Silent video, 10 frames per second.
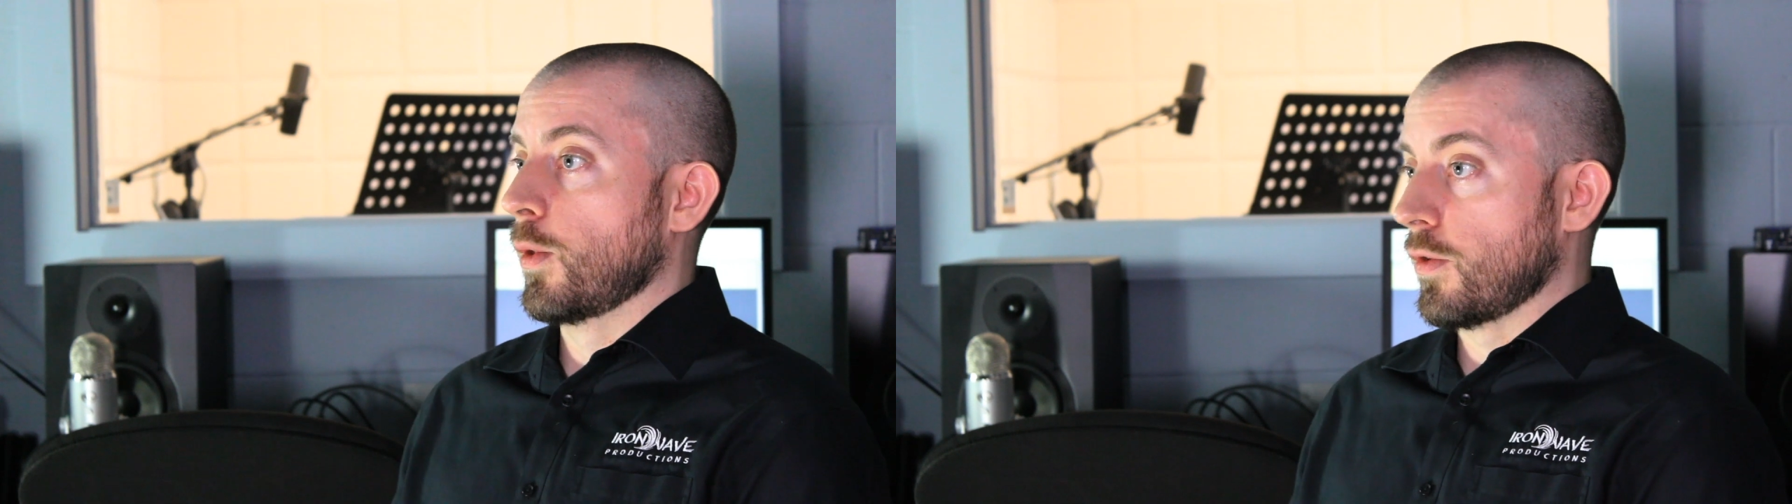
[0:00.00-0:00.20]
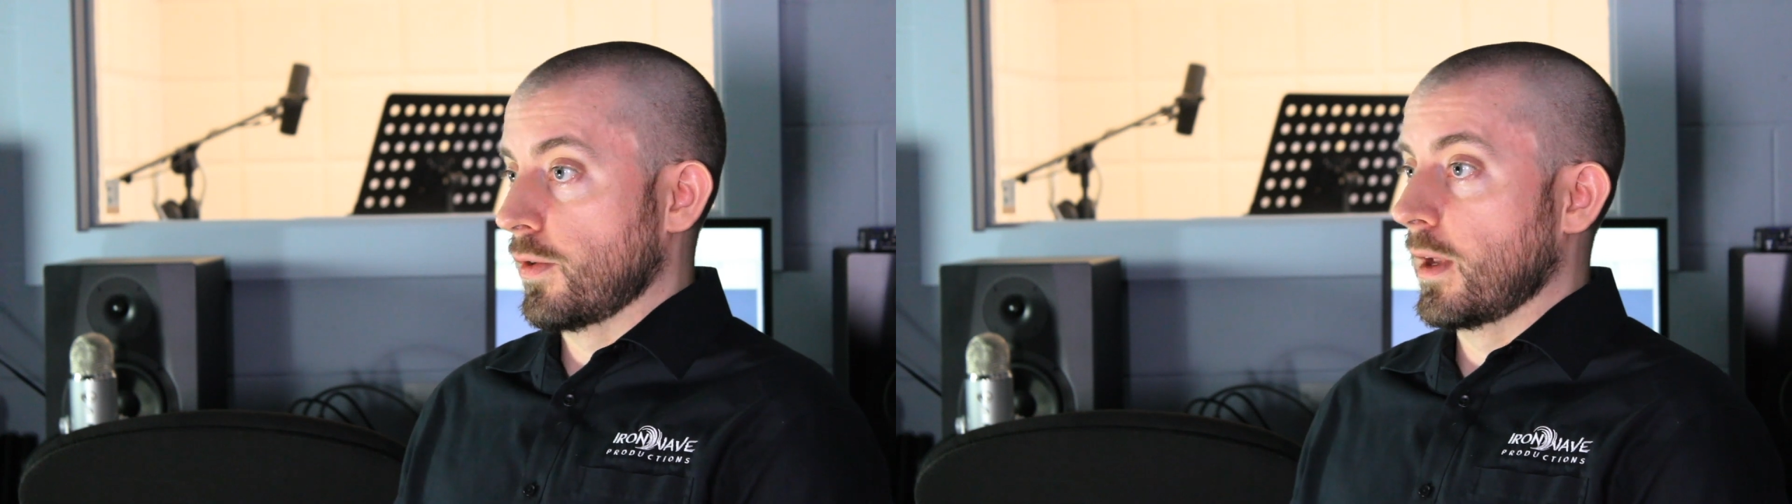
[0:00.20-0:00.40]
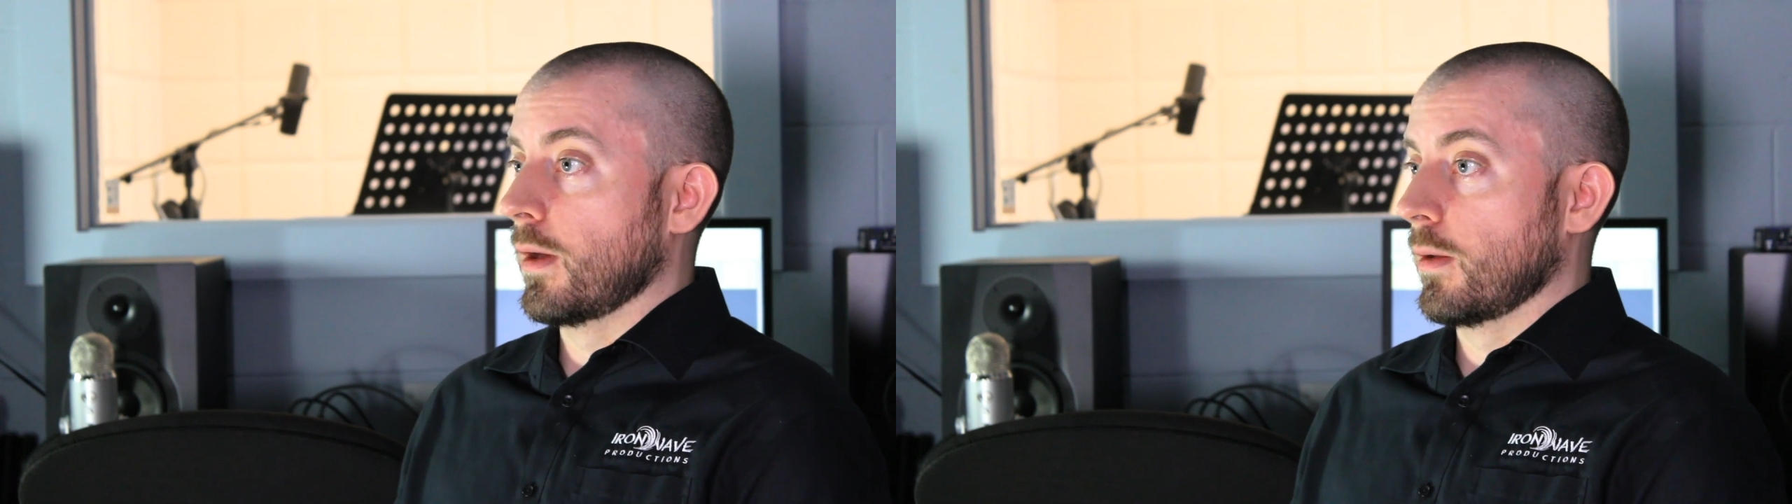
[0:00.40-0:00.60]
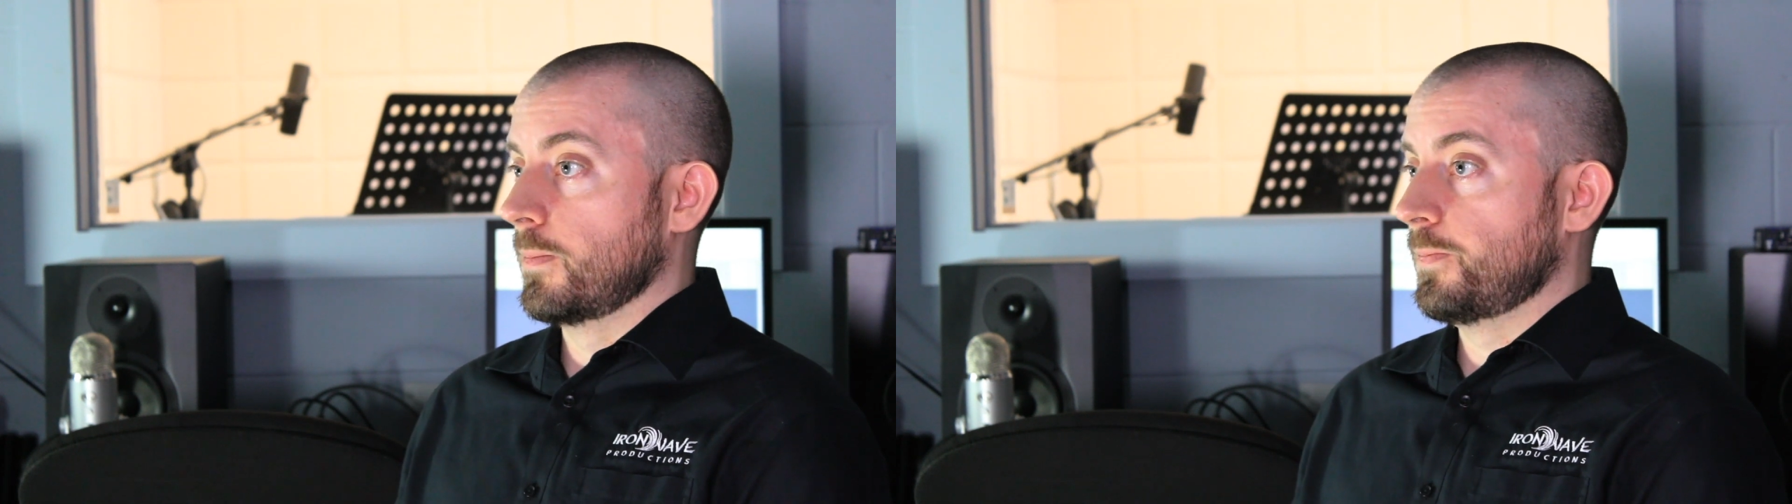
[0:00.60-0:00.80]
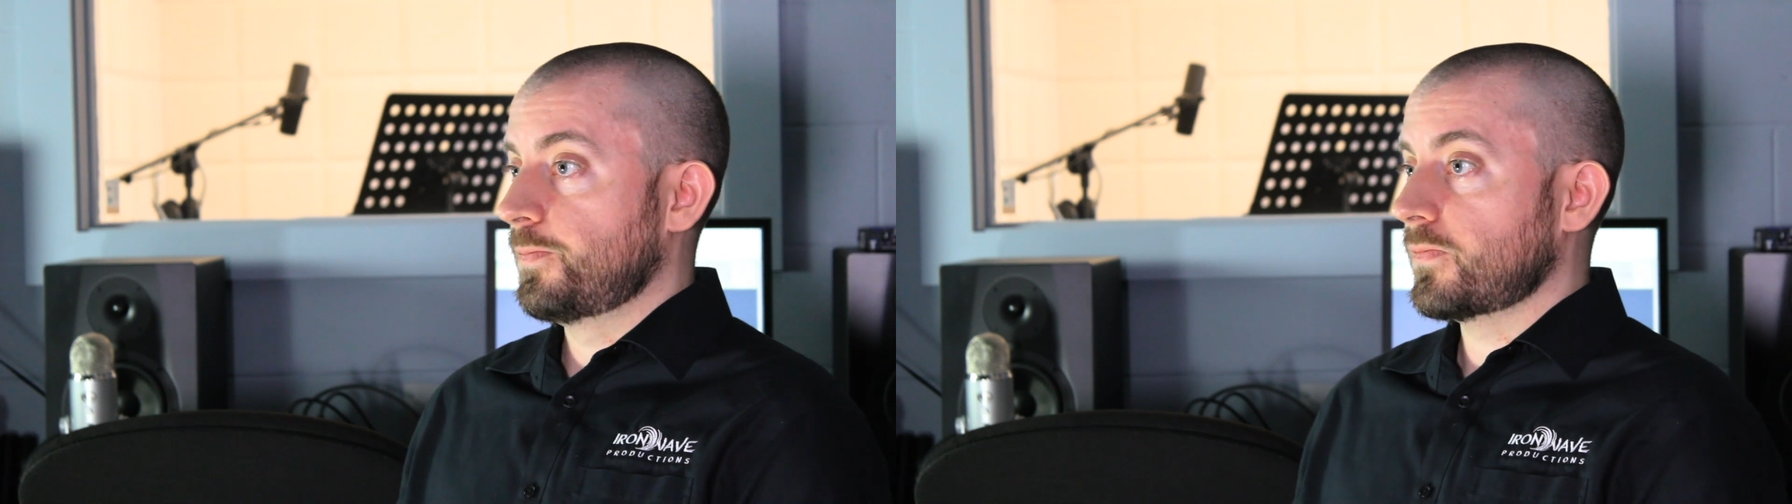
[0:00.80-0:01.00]

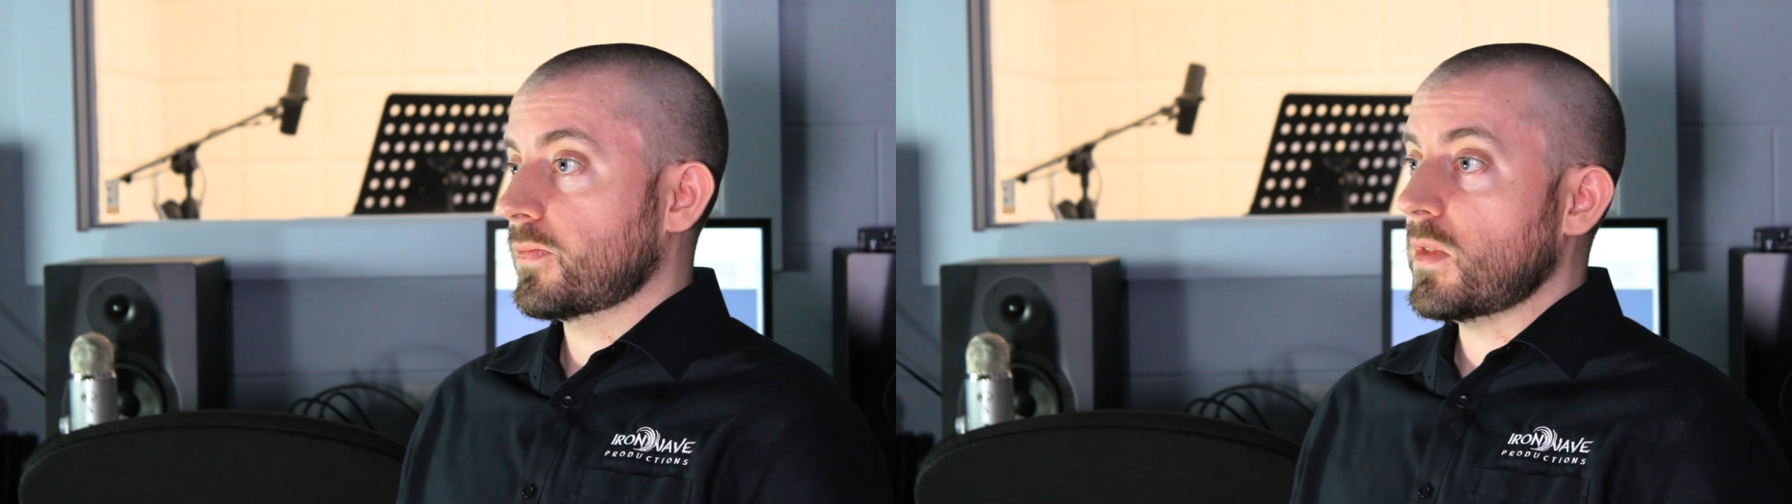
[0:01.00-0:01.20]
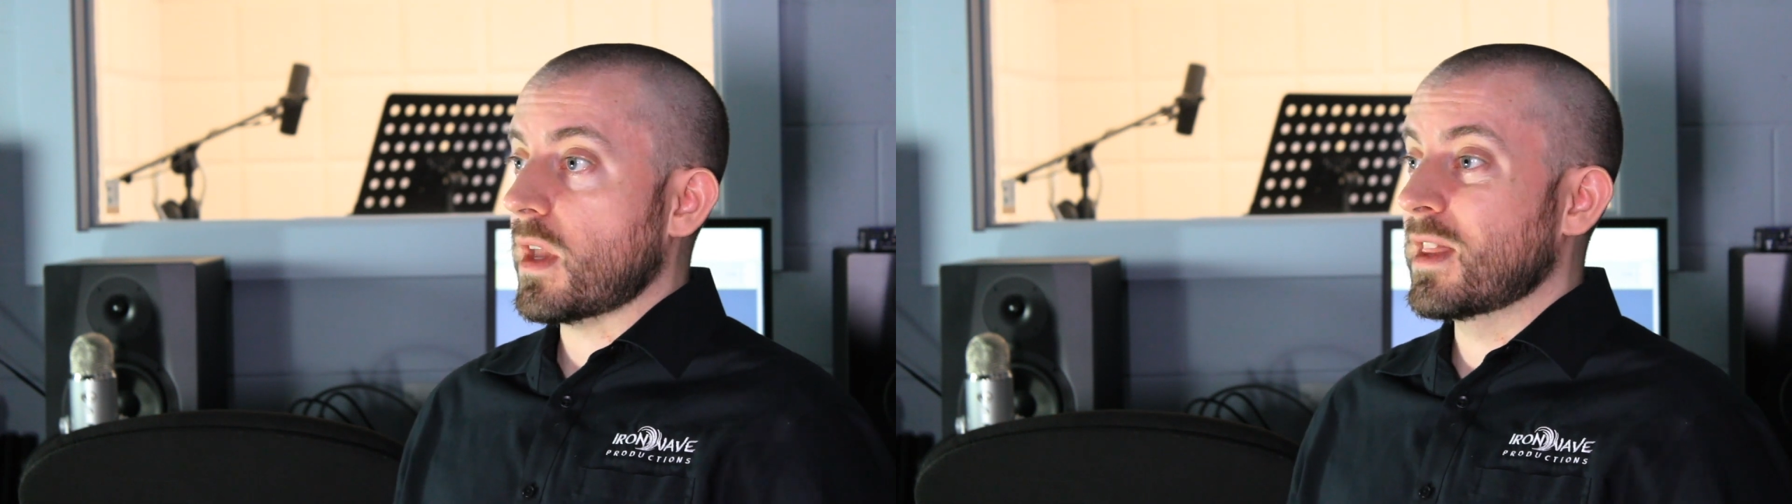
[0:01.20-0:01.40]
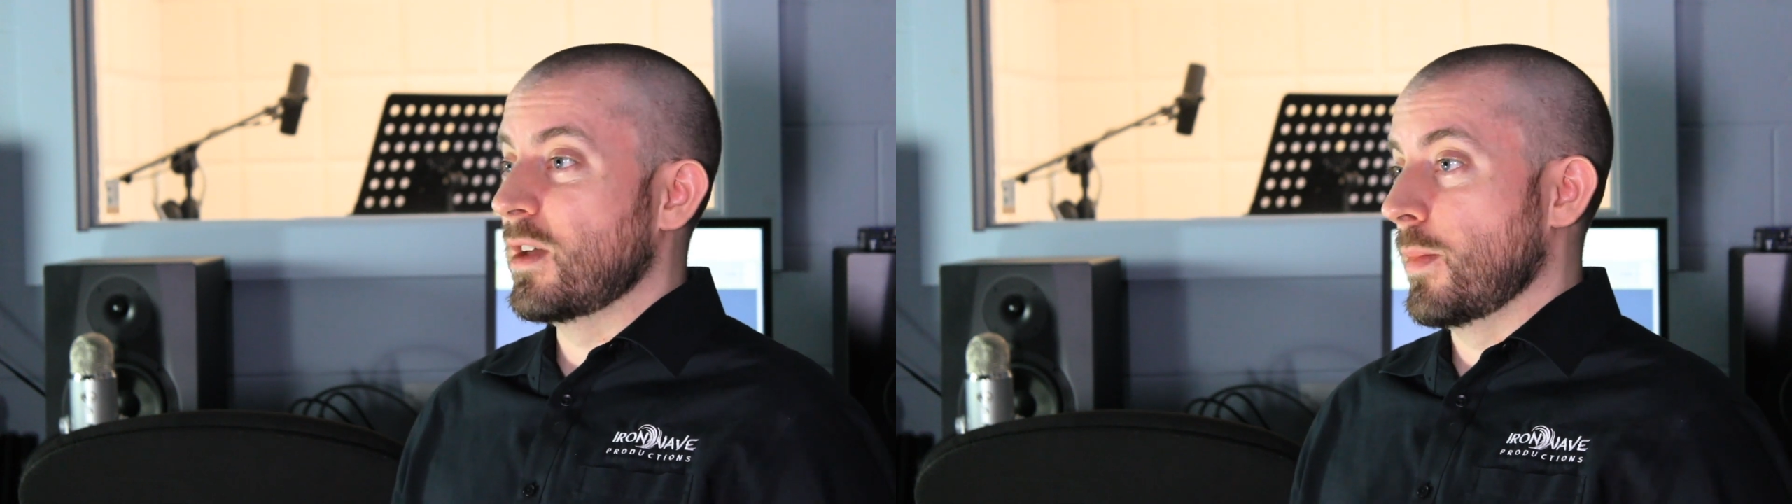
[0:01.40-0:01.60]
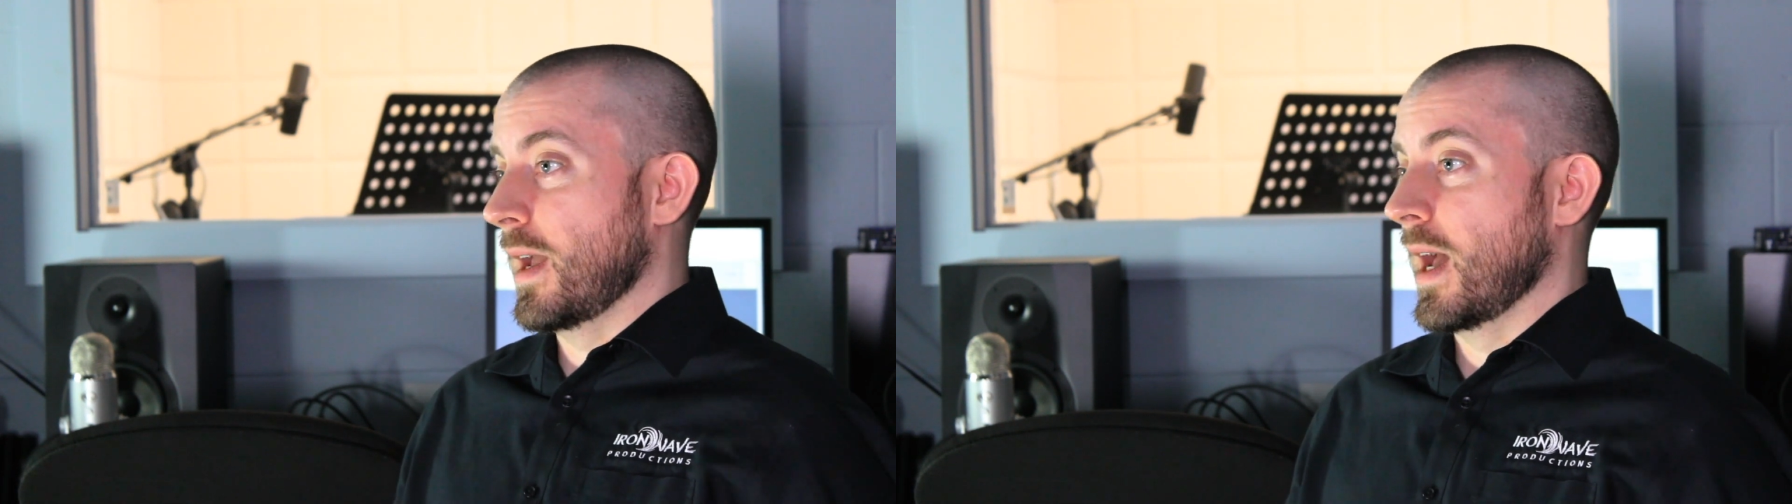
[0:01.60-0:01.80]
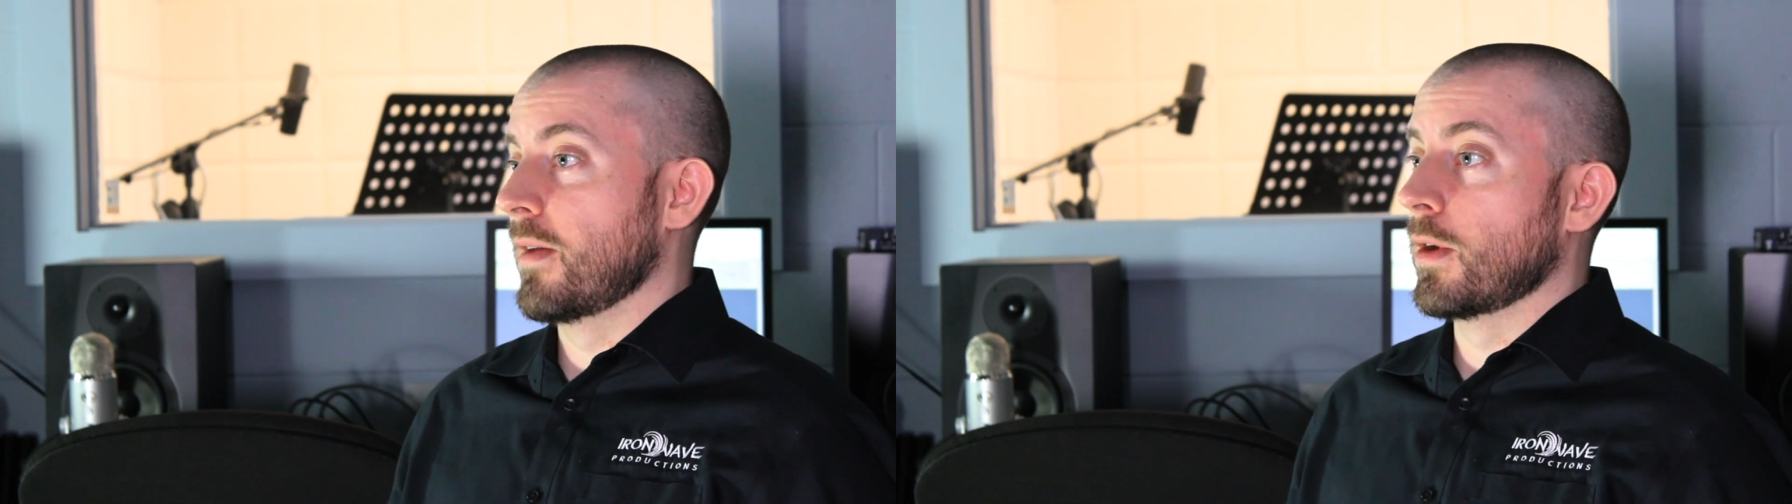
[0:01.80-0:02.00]
personnel that you
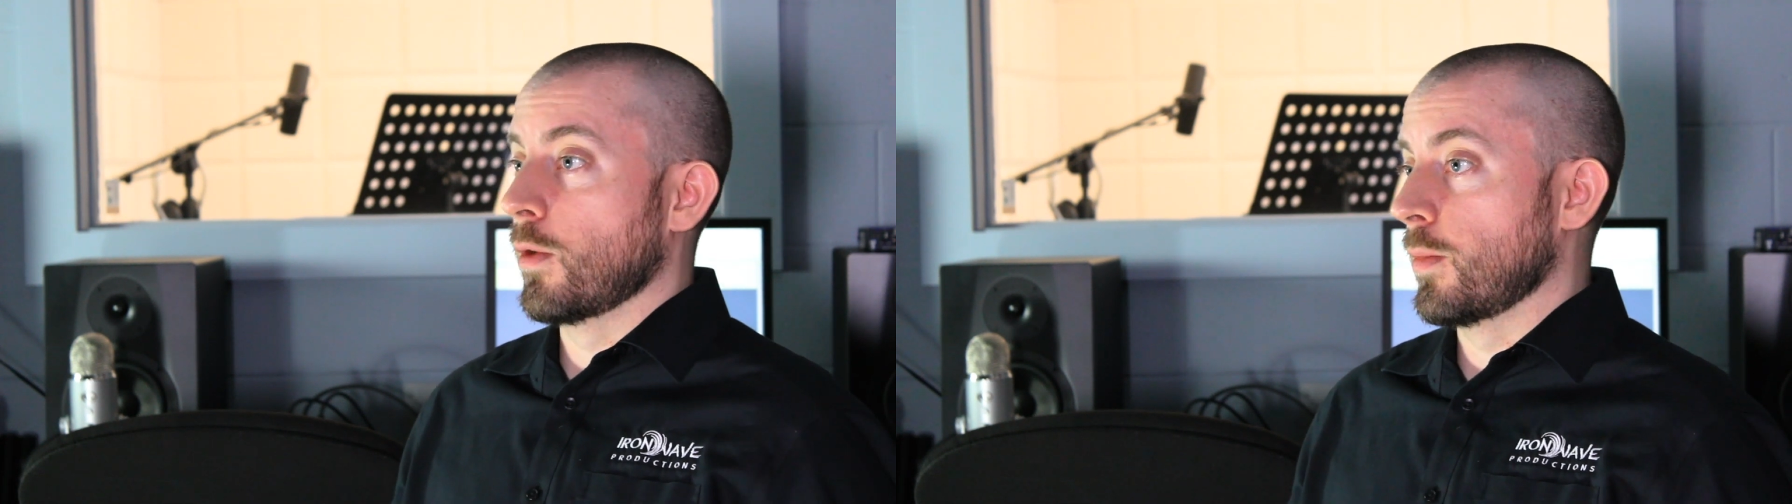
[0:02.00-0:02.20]
may have in an